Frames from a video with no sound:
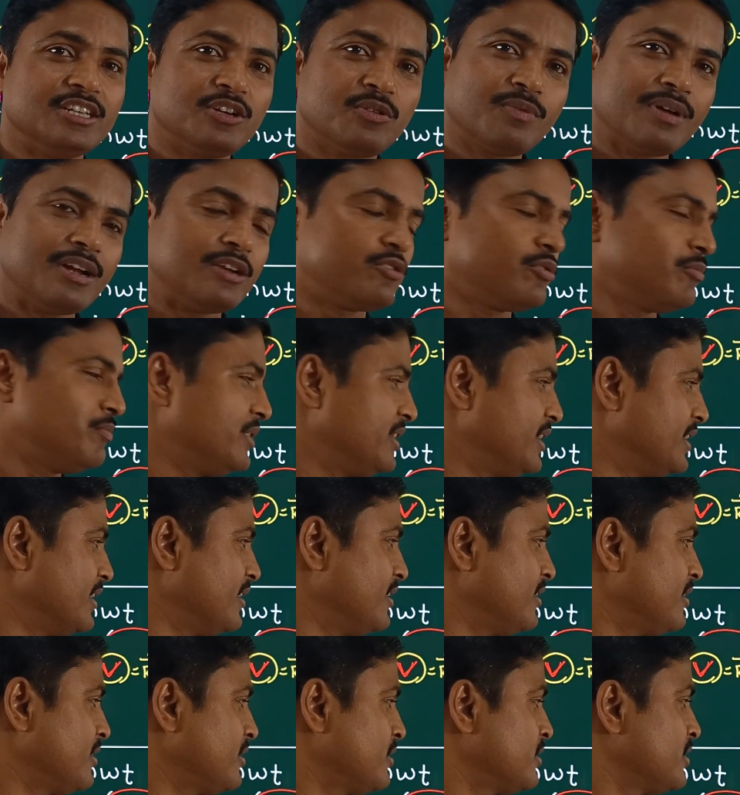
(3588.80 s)
equal to
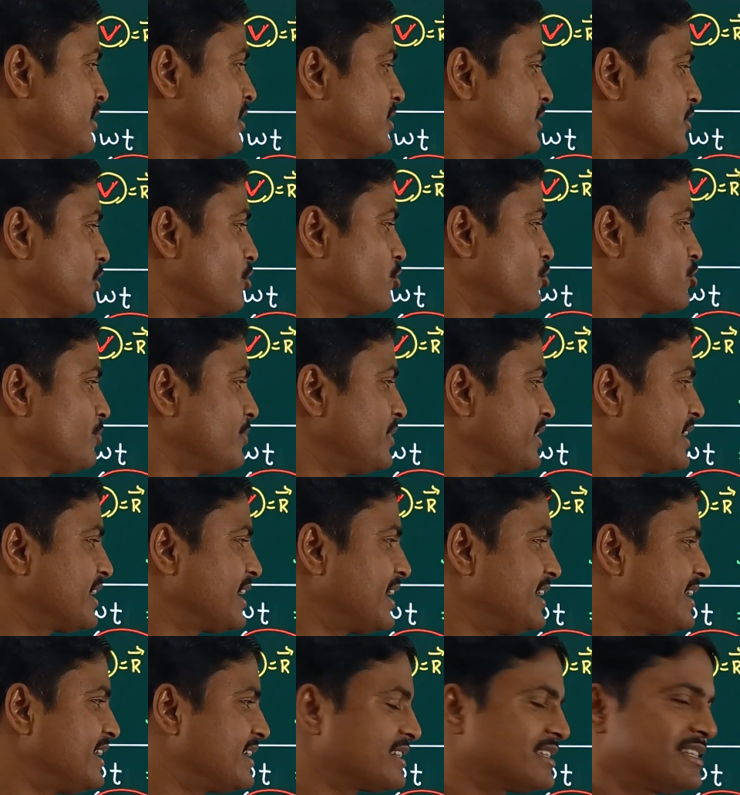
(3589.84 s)
VL, then
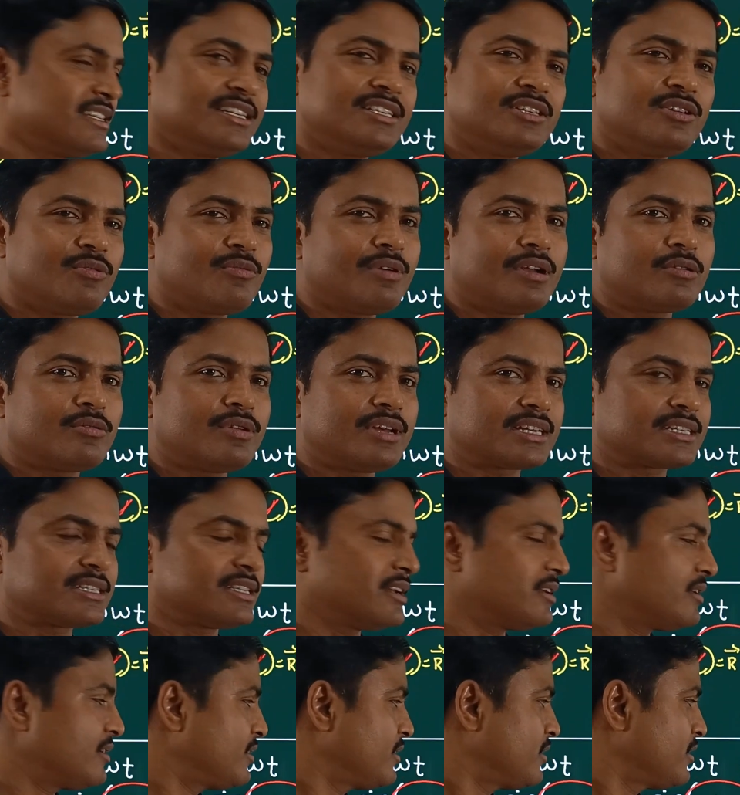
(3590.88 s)
automatically XC is equal to
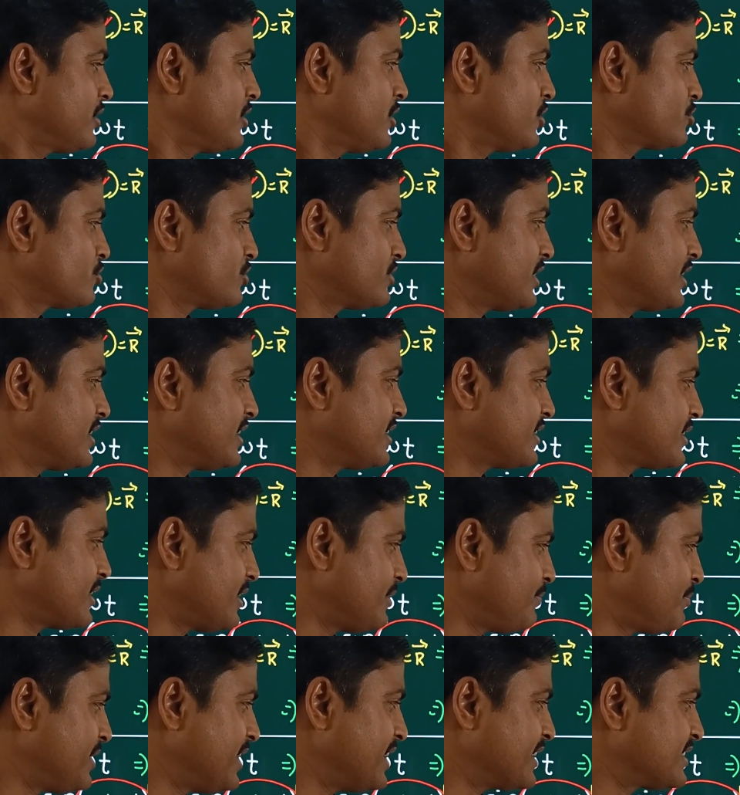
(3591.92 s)
XL. So that
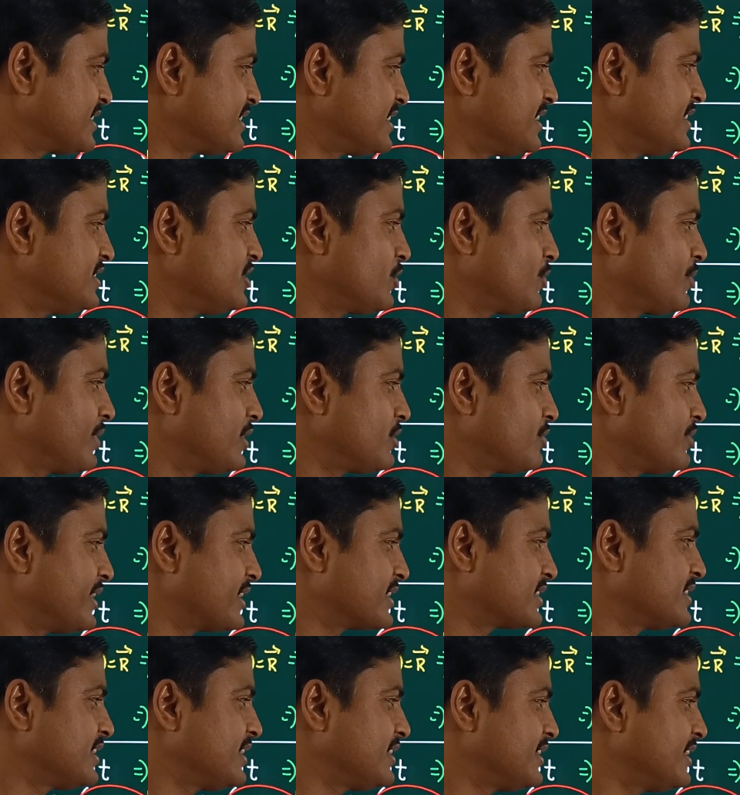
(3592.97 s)
if XC is equal
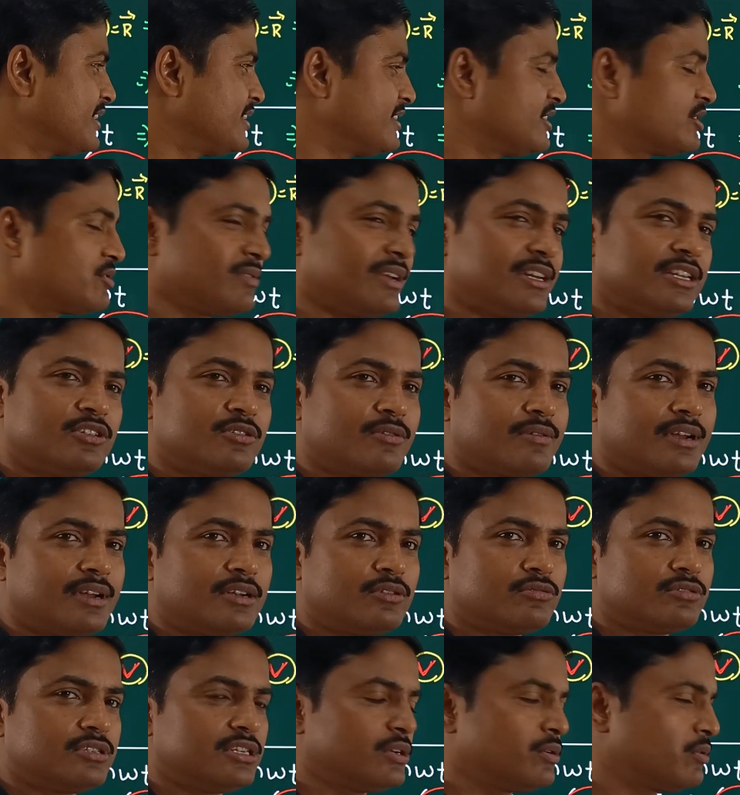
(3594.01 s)
to XL, then this one is
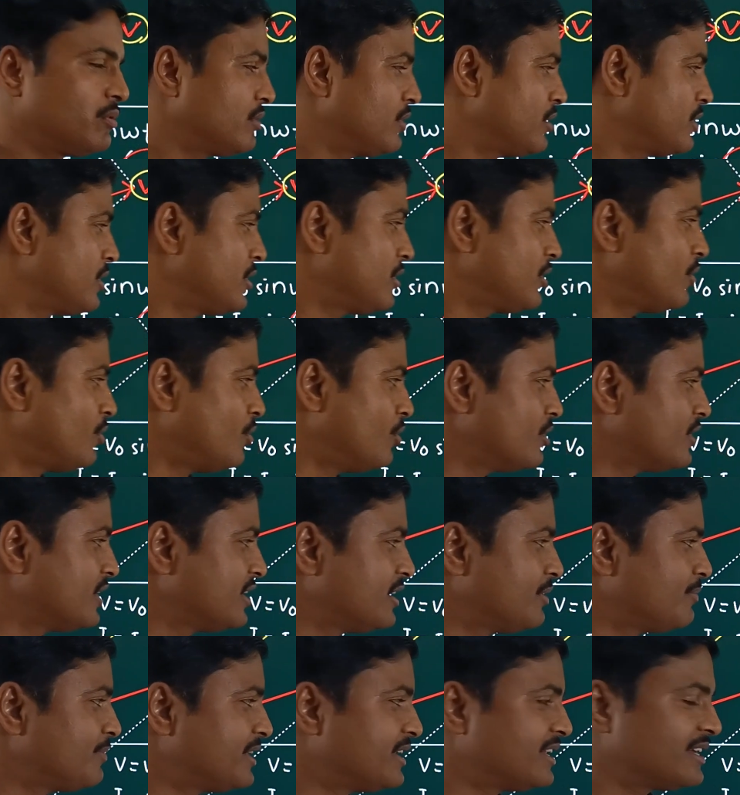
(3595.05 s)
equal to 0.
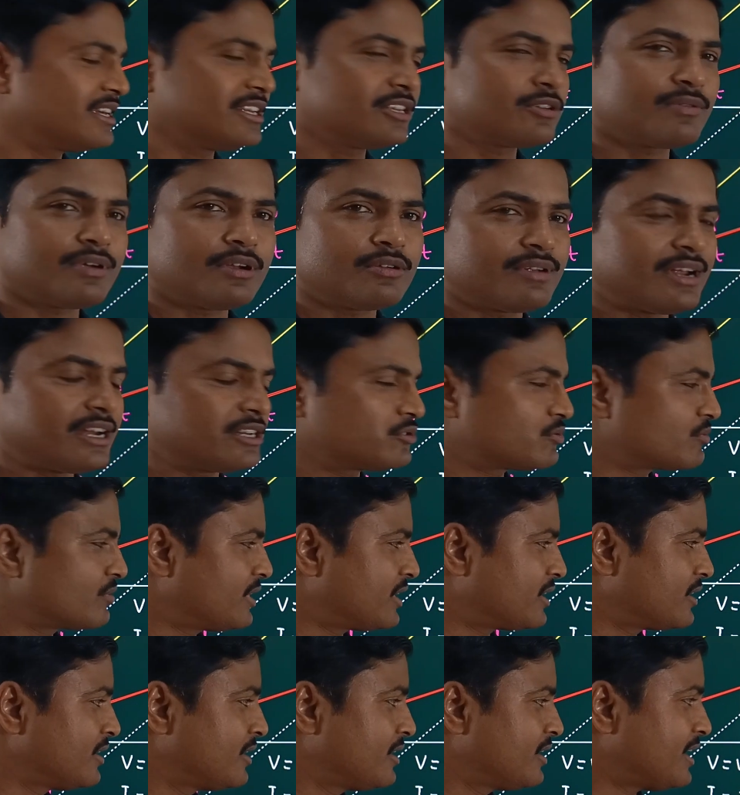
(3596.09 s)
Only remaining is equal to R
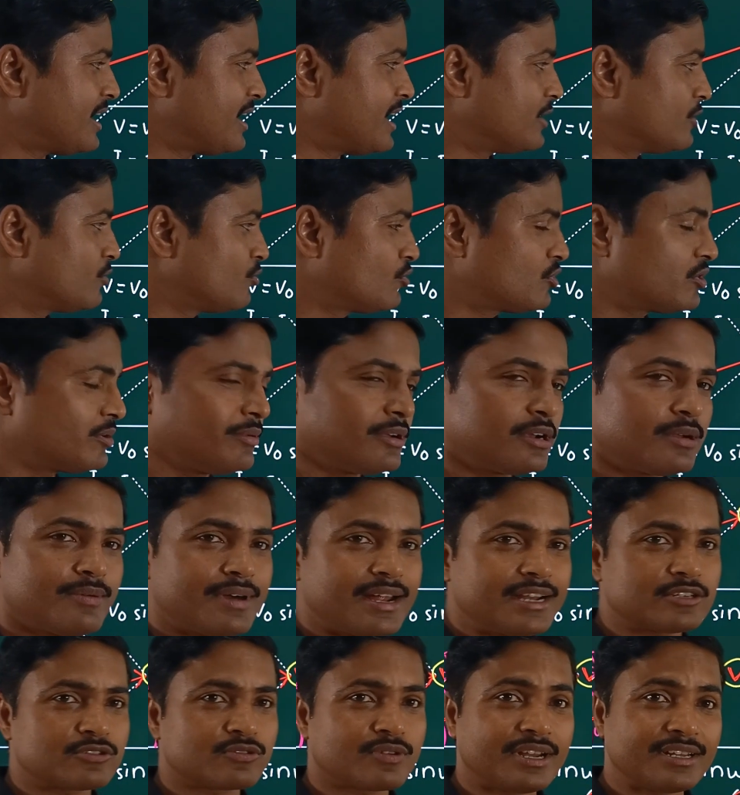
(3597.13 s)
square, and root over
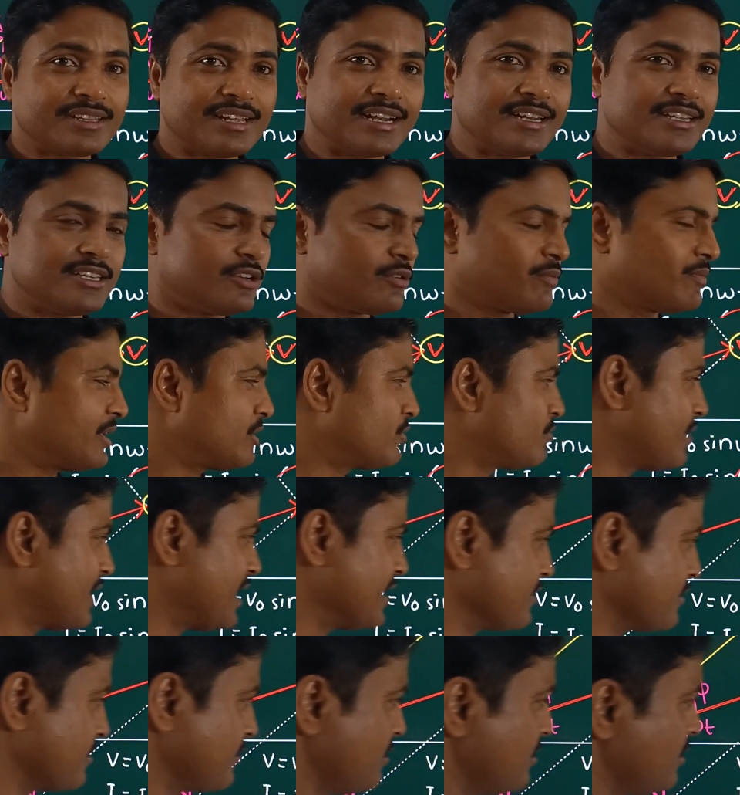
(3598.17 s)
of R square, that is equal to
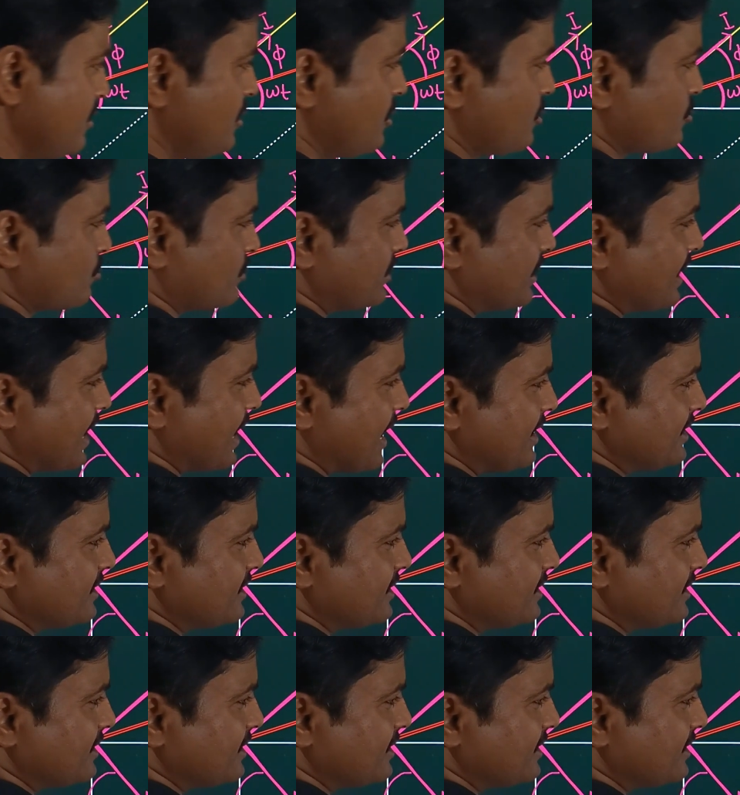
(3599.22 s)
R. So that